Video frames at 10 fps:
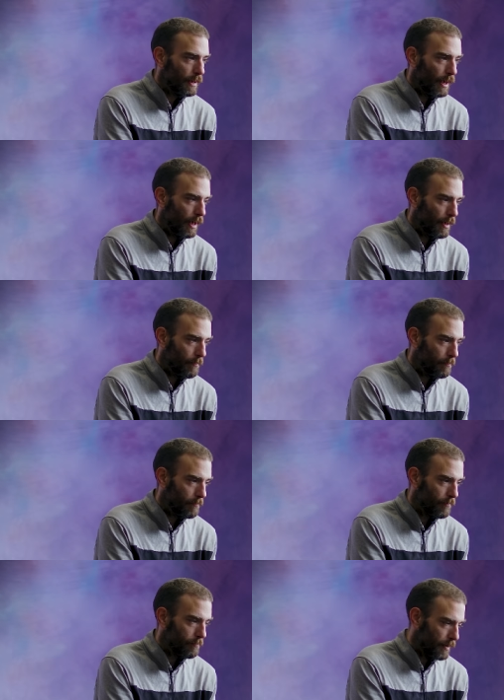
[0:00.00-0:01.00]
uh,
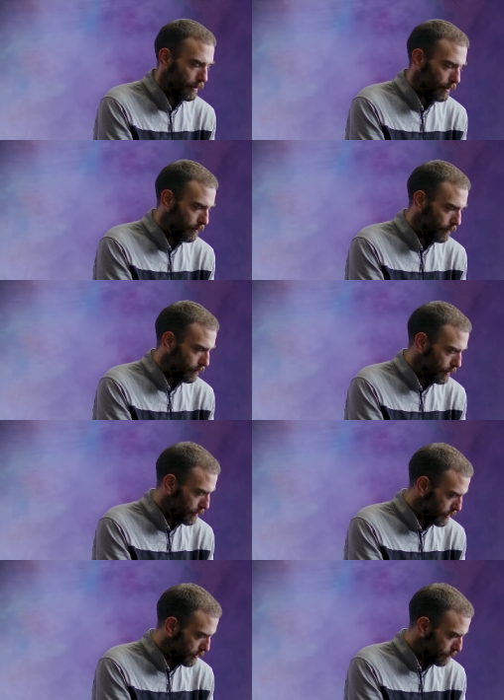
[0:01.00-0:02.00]
uh what
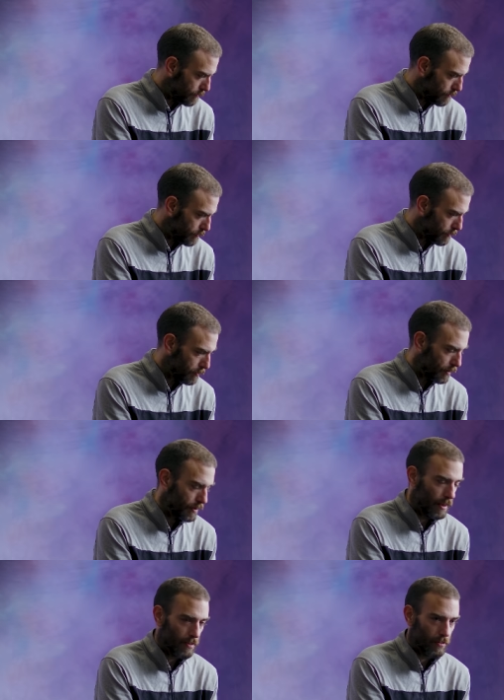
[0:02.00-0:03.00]
is it,